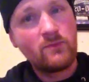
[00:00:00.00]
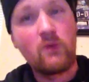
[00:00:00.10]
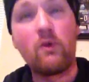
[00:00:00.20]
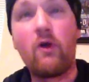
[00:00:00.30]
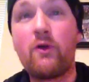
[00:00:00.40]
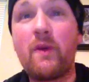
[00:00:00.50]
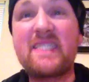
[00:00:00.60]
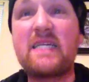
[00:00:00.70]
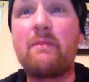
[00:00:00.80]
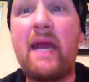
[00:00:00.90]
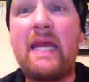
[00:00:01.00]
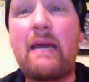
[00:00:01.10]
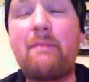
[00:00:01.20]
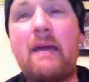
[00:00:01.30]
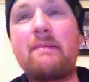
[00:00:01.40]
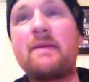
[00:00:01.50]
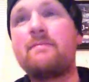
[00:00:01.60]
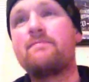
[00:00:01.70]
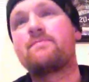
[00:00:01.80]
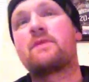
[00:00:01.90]
road to WrestleMania,
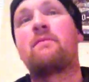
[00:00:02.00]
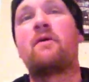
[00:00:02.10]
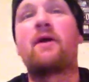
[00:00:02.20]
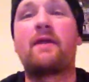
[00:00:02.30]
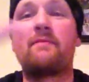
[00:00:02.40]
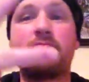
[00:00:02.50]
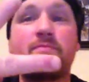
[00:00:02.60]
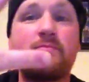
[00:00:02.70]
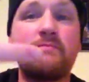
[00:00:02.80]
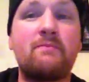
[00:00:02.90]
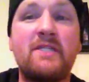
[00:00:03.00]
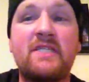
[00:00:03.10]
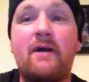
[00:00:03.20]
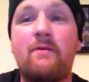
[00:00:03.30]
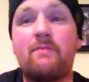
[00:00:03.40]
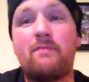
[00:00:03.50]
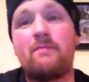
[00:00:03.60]
baby. I'm on it. Peace out.